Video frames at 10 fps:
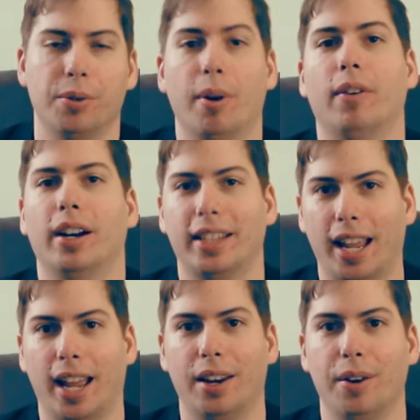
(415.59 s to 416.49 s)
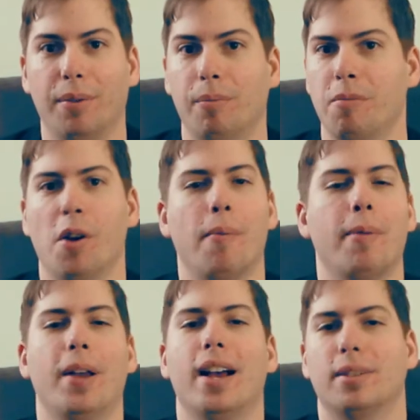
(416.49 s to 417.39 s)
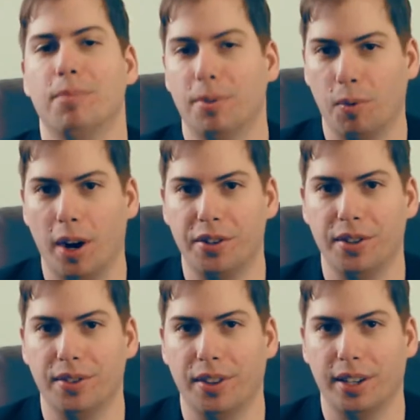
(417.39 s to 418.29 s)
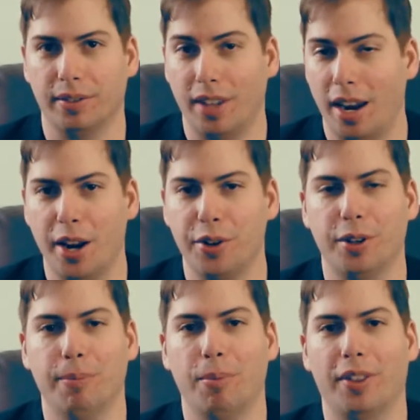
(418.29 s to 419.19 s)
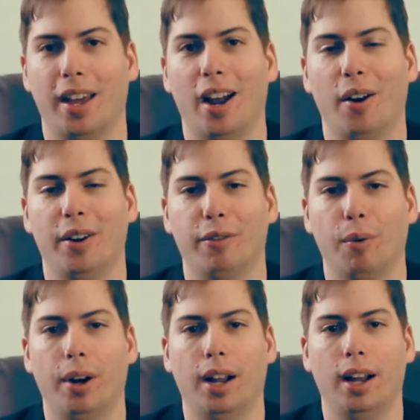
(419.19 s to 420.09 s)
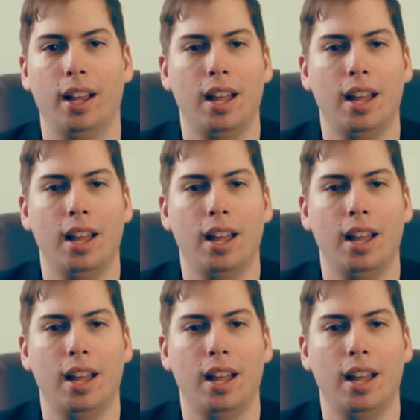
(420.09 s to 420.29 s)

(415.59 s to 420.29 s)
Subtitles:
whoever I can, and maybe ask them some questions and things of that nature and put that out here for you.